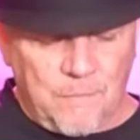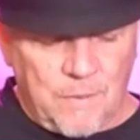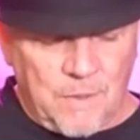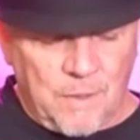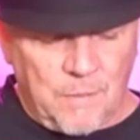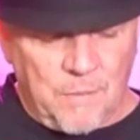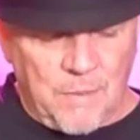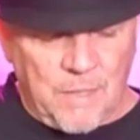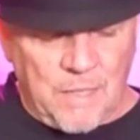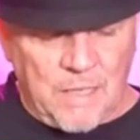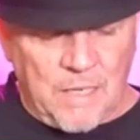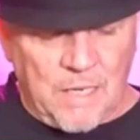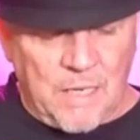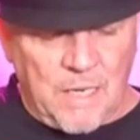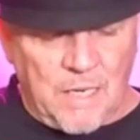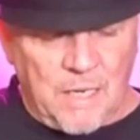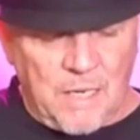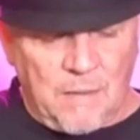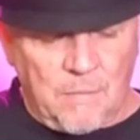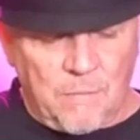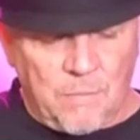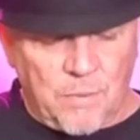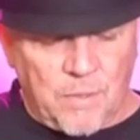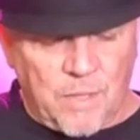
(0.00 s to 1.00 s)
the
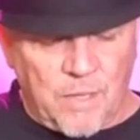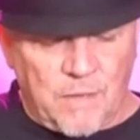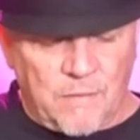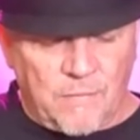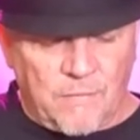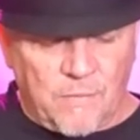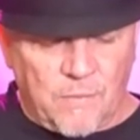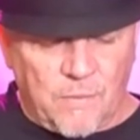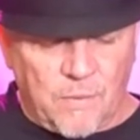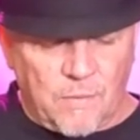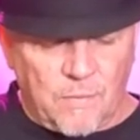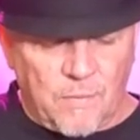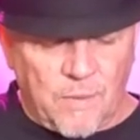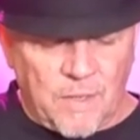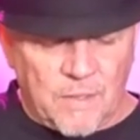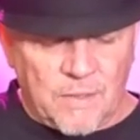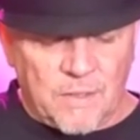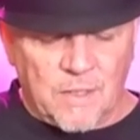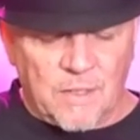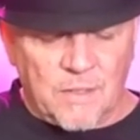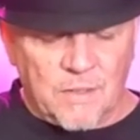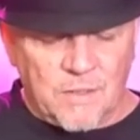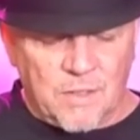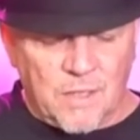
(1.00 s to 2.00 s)
beginning platform,
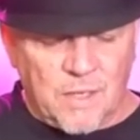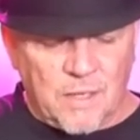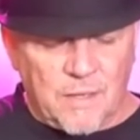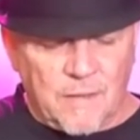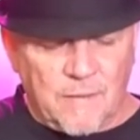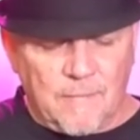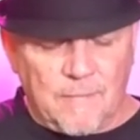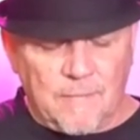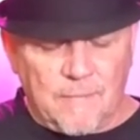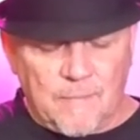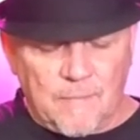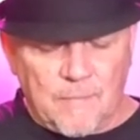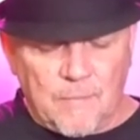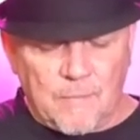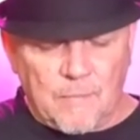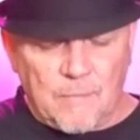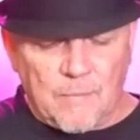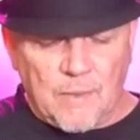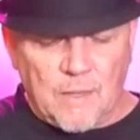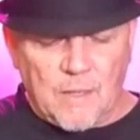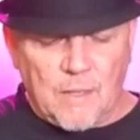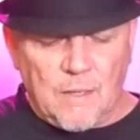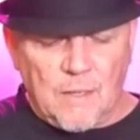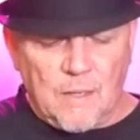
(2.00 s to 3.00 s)
as I said
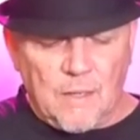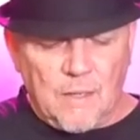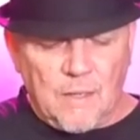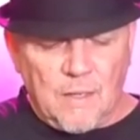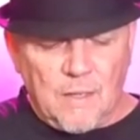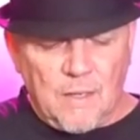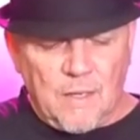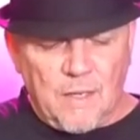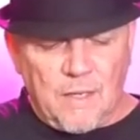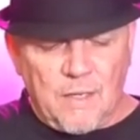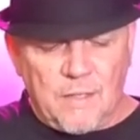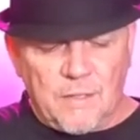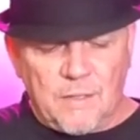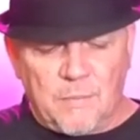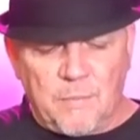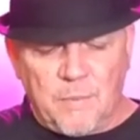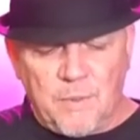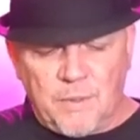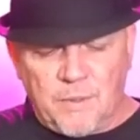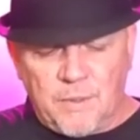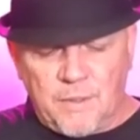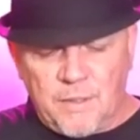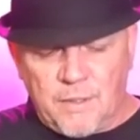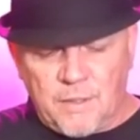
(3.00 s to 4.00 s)
his
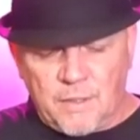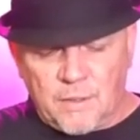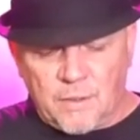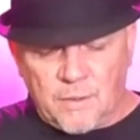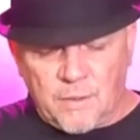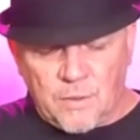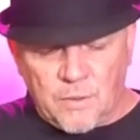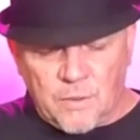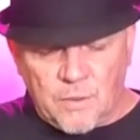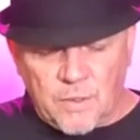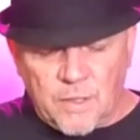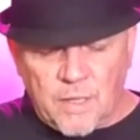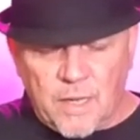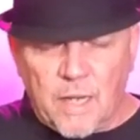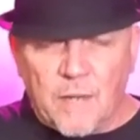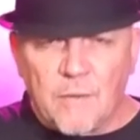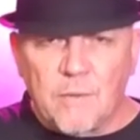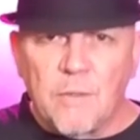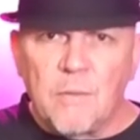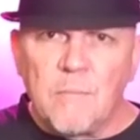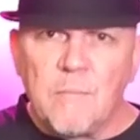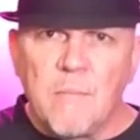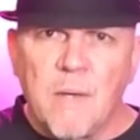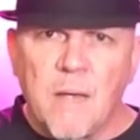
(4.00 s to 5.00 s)
ability to learn how
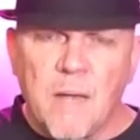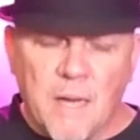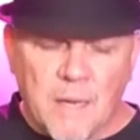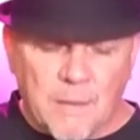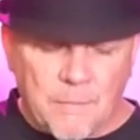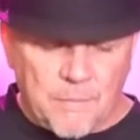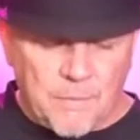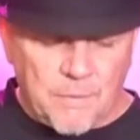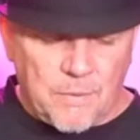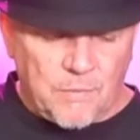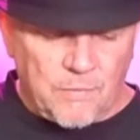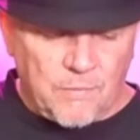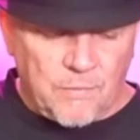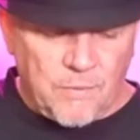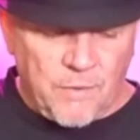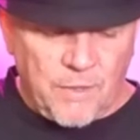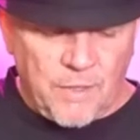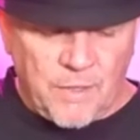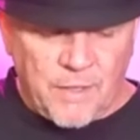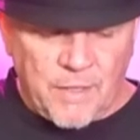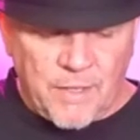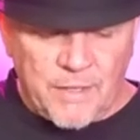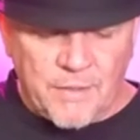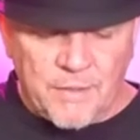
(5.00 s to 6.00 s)
to map, to
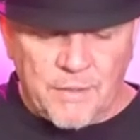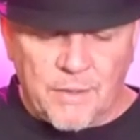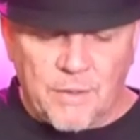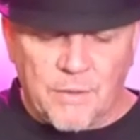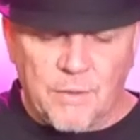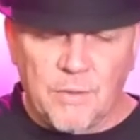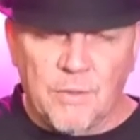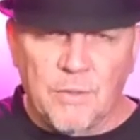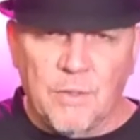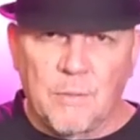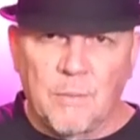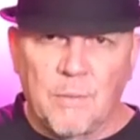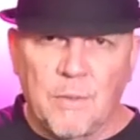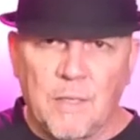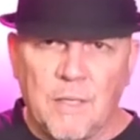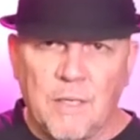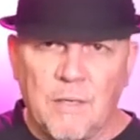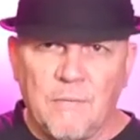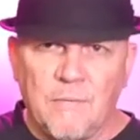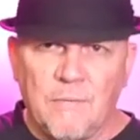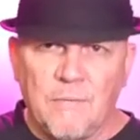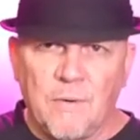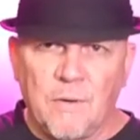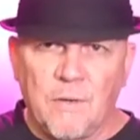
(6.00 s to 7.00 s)
realize that there's something
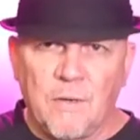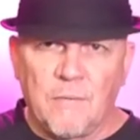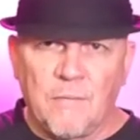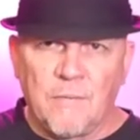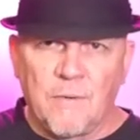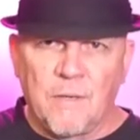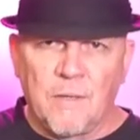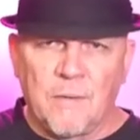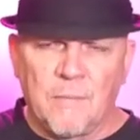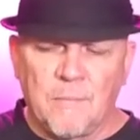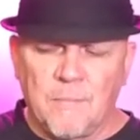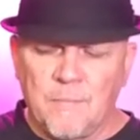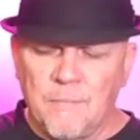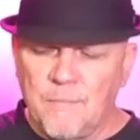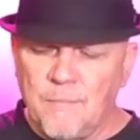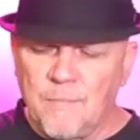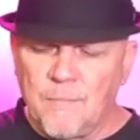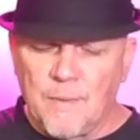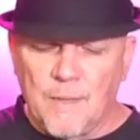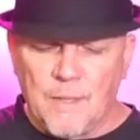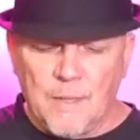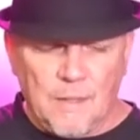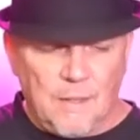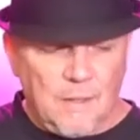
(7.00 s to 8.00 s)
in front of him,
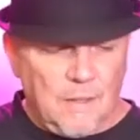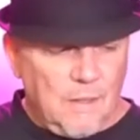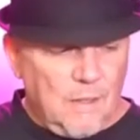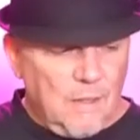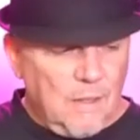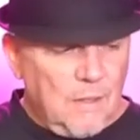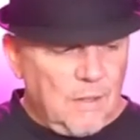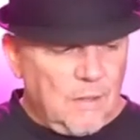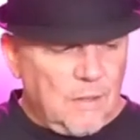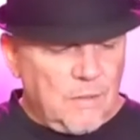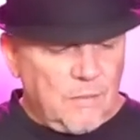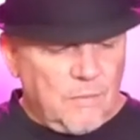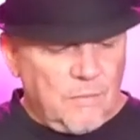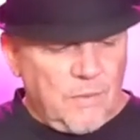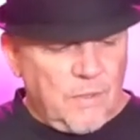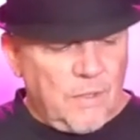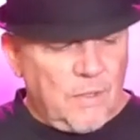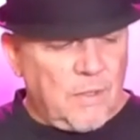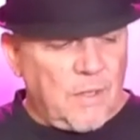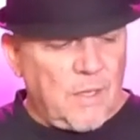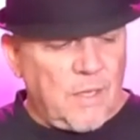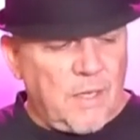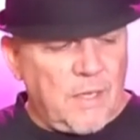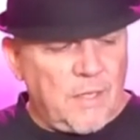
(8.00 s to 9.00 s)
to
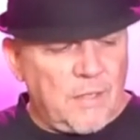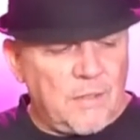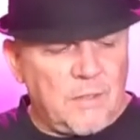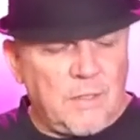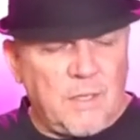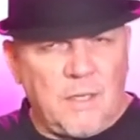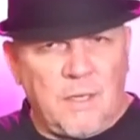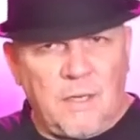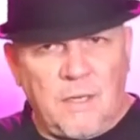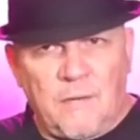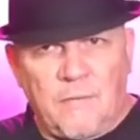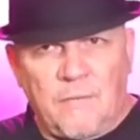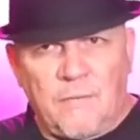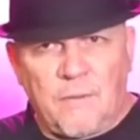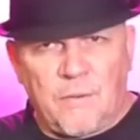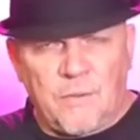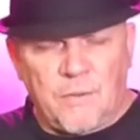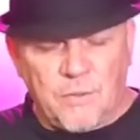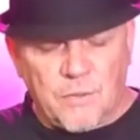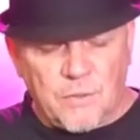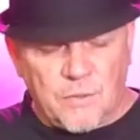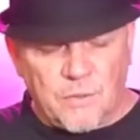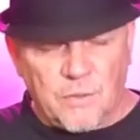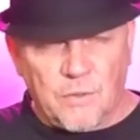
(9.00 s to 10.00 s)
realize that if
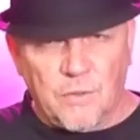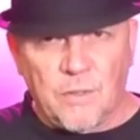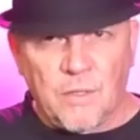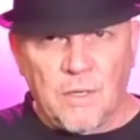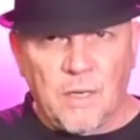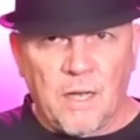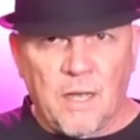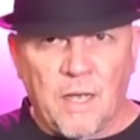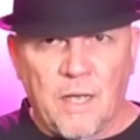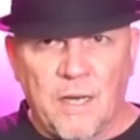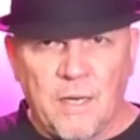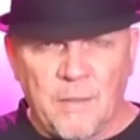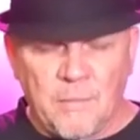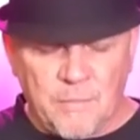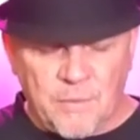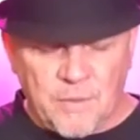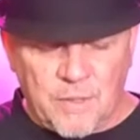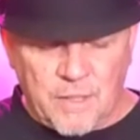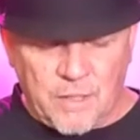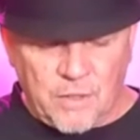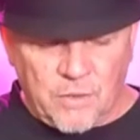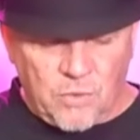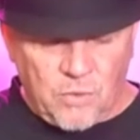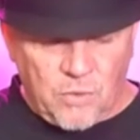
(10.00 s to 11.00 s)
there's certain items
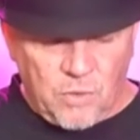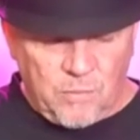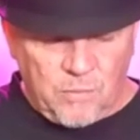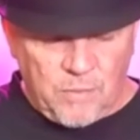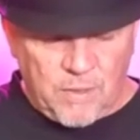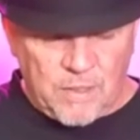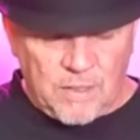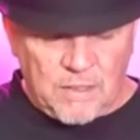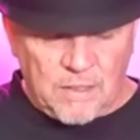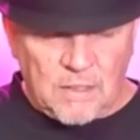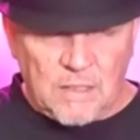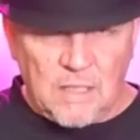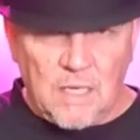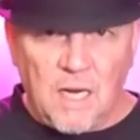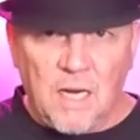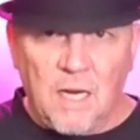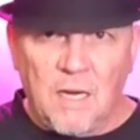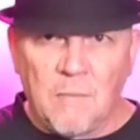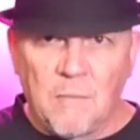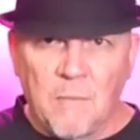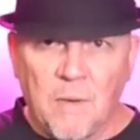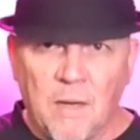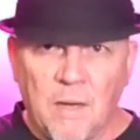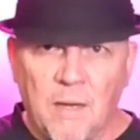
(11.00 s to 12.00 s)
that could be
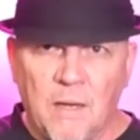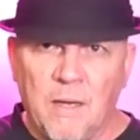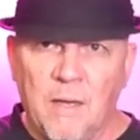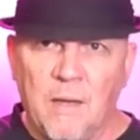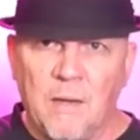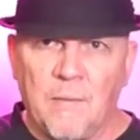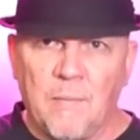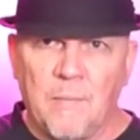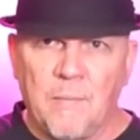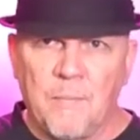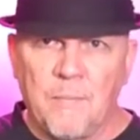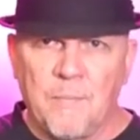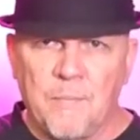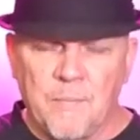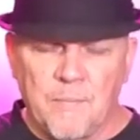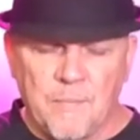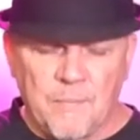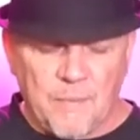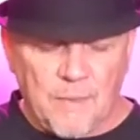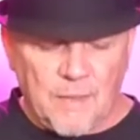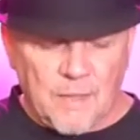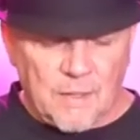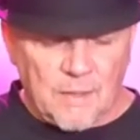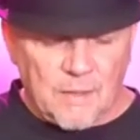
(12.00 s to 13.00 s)
seen by him,
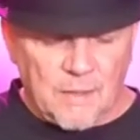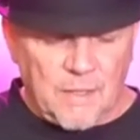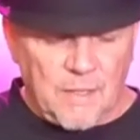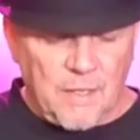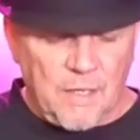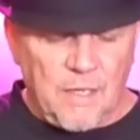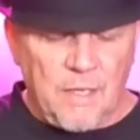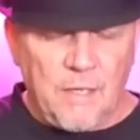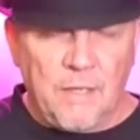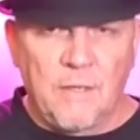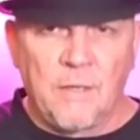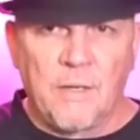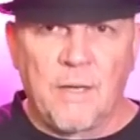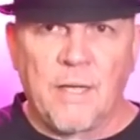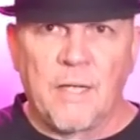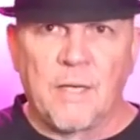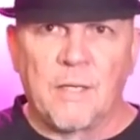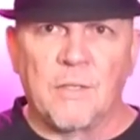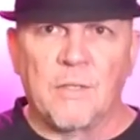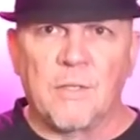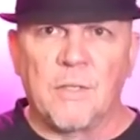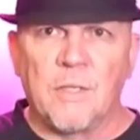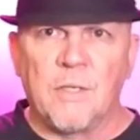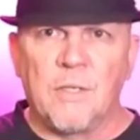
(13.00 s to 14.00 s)
that he could
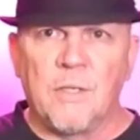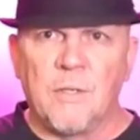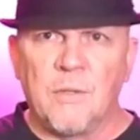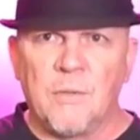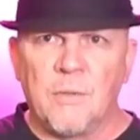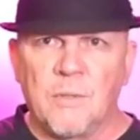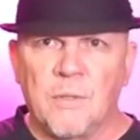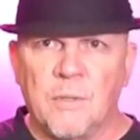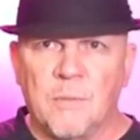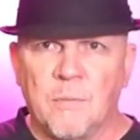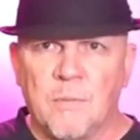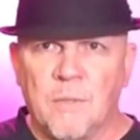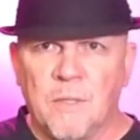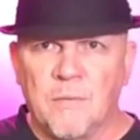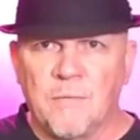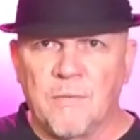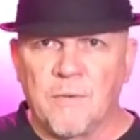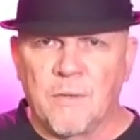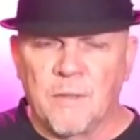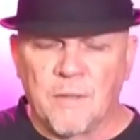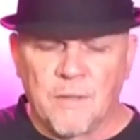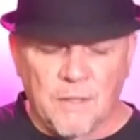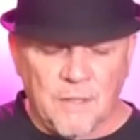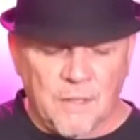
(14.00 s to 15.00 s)
actually do some
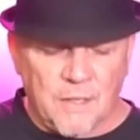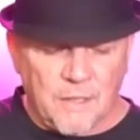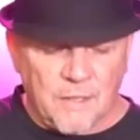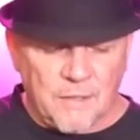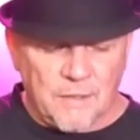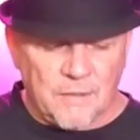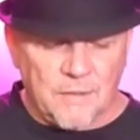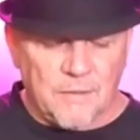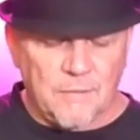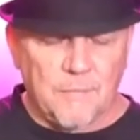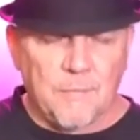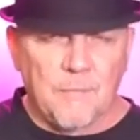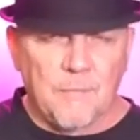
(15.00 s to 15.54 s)
different things.